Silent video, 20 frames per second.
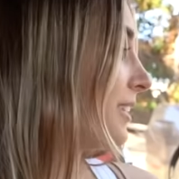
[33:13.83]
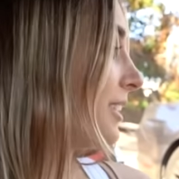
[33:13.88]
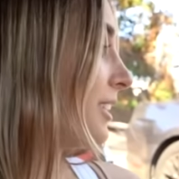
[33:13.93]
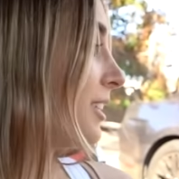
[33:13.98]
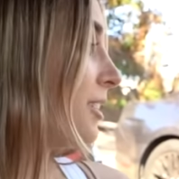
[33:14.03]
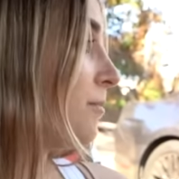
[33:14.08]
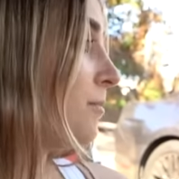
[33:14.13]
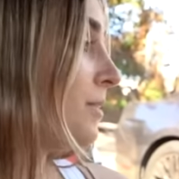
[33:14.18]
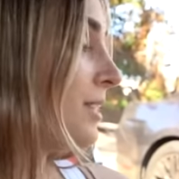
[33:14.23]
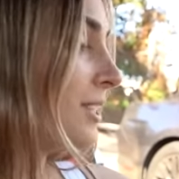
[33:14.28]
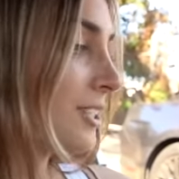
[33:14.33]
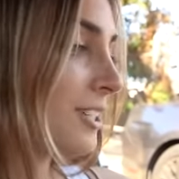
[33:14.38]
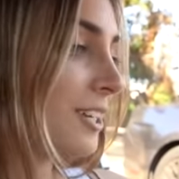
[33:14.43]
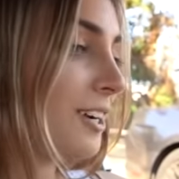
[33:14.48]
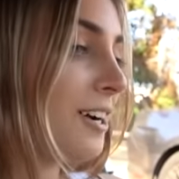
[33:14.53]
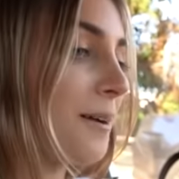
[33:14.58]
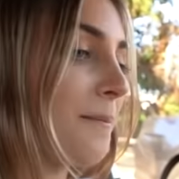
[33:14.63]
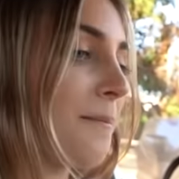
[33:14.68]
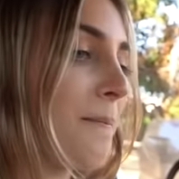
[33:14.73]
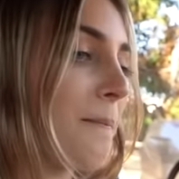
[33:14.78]
In the
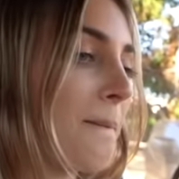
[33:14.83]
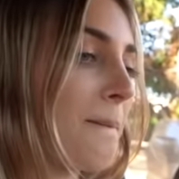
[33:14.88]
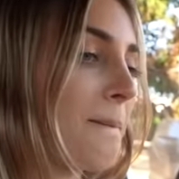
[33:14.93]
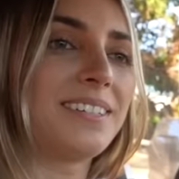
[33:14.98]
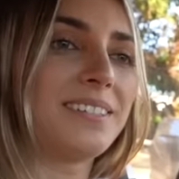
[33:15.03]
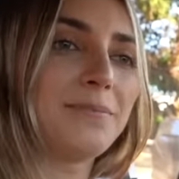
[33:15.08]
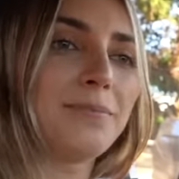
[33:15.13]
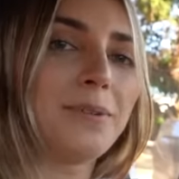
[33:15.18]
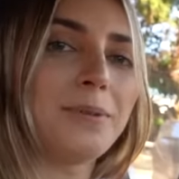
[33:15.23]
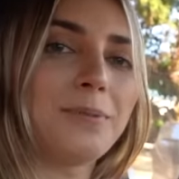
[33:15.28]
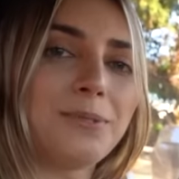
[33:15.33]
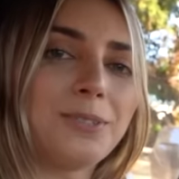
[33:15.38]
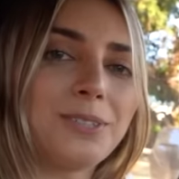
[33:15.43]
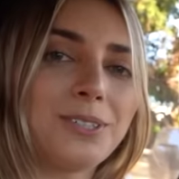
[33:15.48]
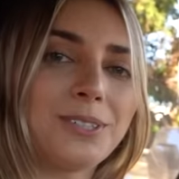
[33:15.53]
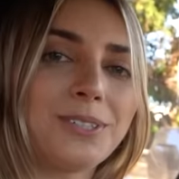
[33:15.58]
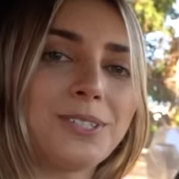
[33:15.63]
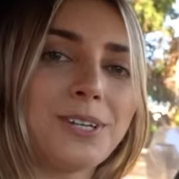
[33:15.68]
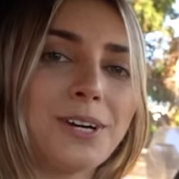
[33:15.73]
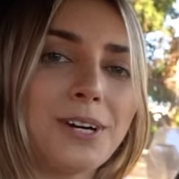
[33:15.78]
meantime, maybe we
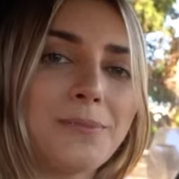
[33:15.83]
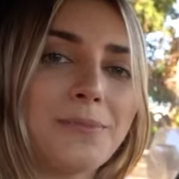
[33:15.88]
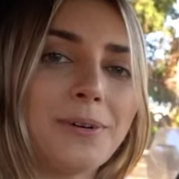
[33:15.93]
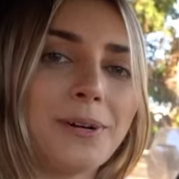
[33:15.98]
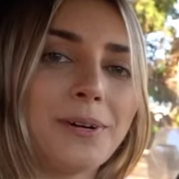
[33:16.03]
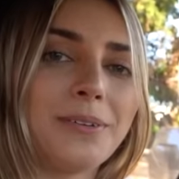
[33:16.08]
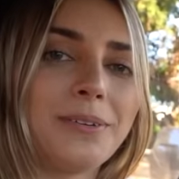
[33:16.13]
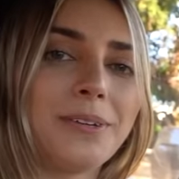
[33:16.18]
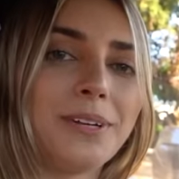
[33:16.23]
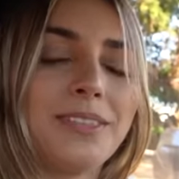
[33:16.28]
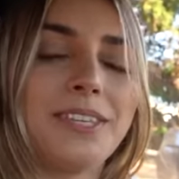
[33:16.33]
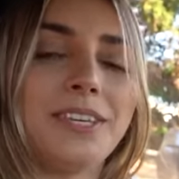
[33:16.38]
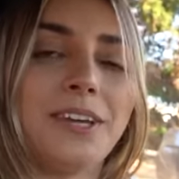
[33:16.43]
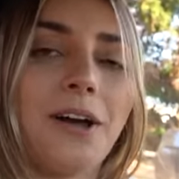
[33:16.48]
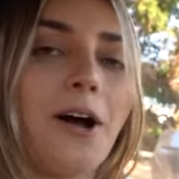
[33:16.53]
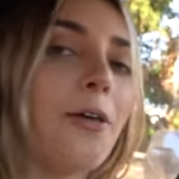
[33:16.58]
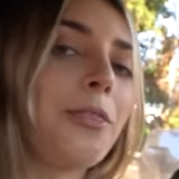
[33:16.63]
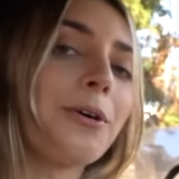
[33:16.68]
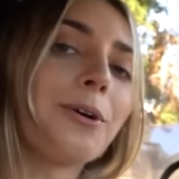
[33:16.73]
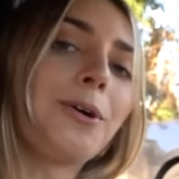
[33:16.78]
should talk about the
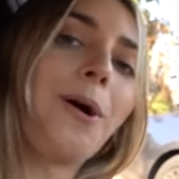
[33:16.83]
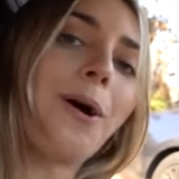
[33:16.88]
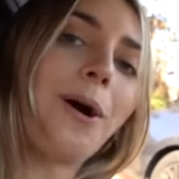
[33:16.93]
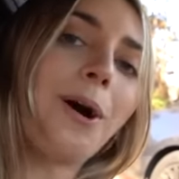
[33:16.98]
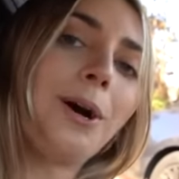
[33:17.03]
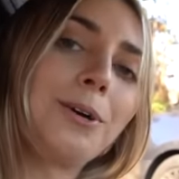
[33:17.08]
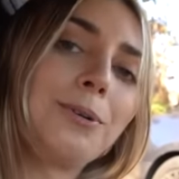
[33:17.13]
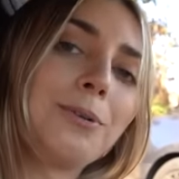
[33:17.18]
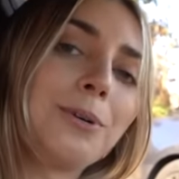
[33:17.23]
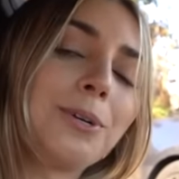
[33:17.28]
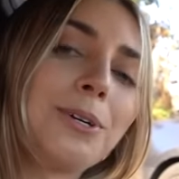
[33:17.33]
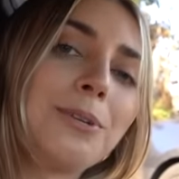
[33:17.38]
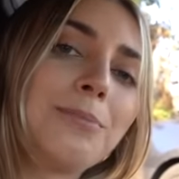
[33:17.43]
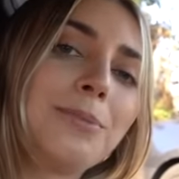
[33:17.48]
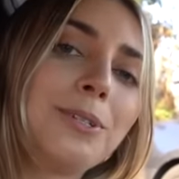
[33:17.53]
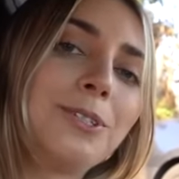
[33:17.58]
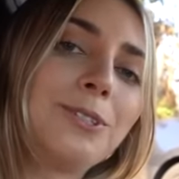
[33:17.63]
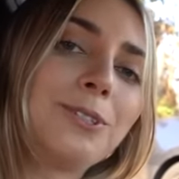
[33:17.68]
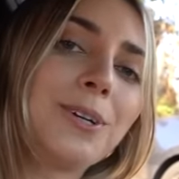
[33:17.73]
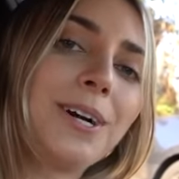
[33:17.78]
other car we're going to
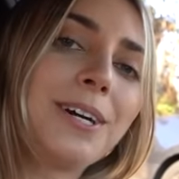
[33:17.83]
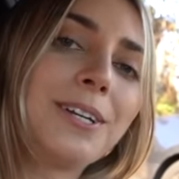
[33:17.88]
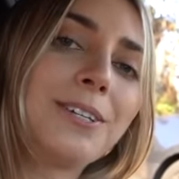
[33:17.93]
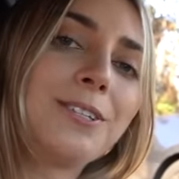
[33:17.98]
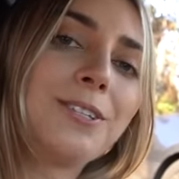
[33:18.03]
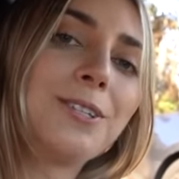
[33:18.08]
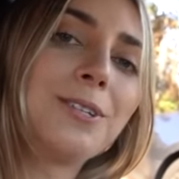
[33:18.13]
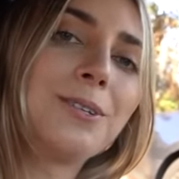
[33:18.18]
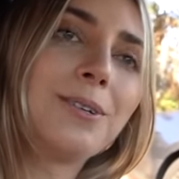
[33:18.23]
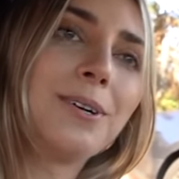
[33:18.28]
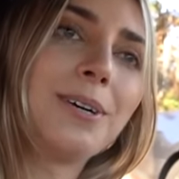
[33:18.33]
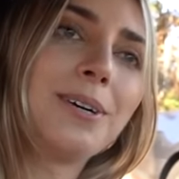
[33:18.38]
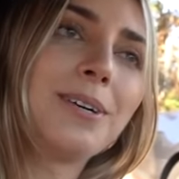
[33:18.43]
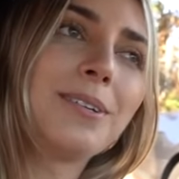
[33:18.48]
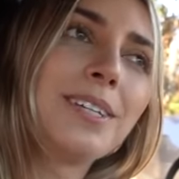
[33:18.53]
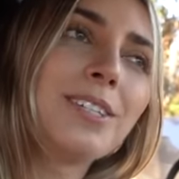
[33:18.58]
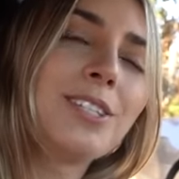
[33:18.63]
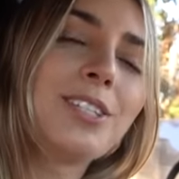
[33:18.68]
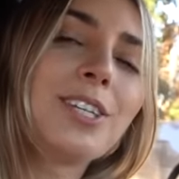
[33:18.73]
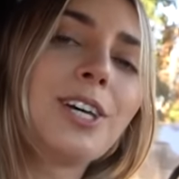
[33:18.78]
be trying to
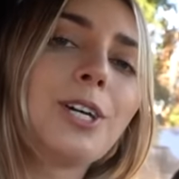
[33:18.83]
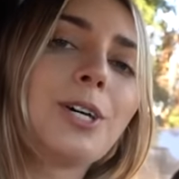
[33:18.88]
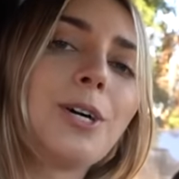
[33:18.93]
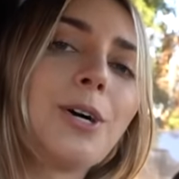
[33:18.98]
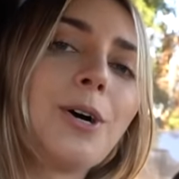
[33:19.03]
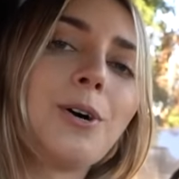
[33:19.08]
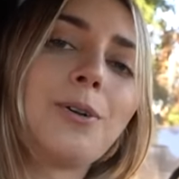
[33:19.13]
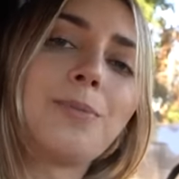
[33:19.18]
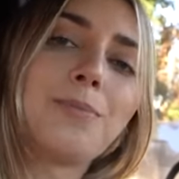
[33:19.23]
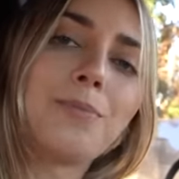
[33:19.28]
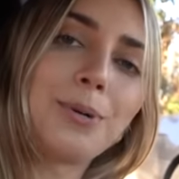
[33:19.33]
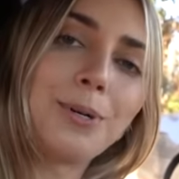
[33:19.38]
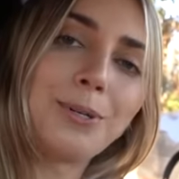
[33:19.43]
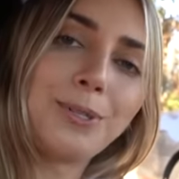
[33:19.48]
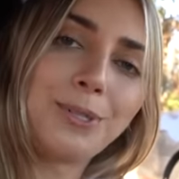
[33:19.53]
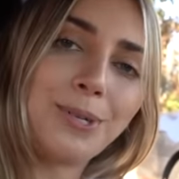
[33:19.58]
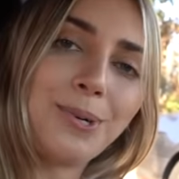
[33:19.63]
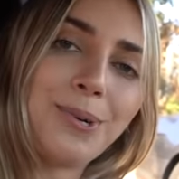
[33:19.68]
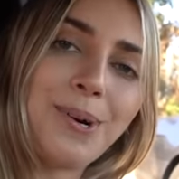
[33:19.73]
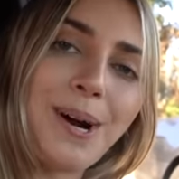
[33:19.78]
set our own
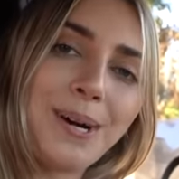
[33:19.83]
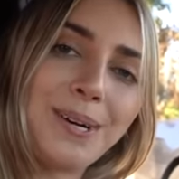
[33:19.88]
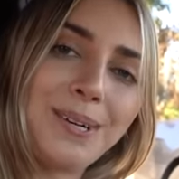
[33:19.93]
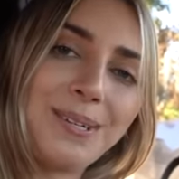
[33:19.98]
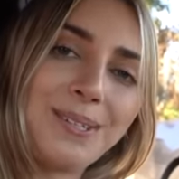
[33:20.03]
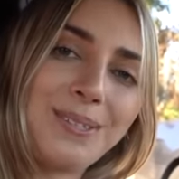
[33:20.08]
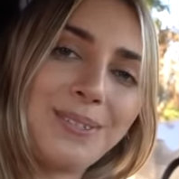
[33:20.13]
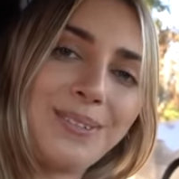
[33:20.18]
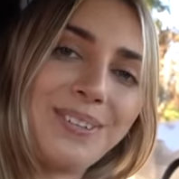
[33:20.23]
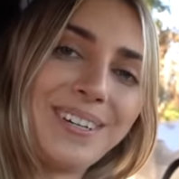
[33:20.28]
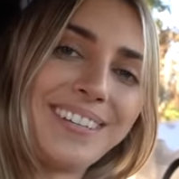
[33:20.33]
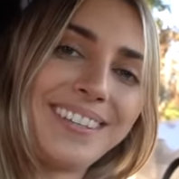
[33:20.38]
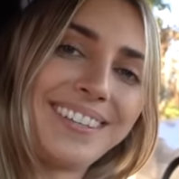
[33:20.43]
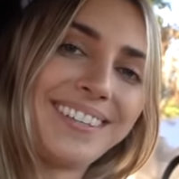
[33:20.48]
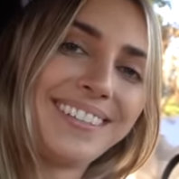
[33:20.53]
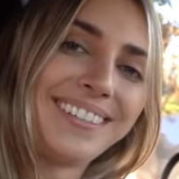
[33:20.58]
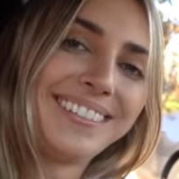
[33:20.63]
personal records with.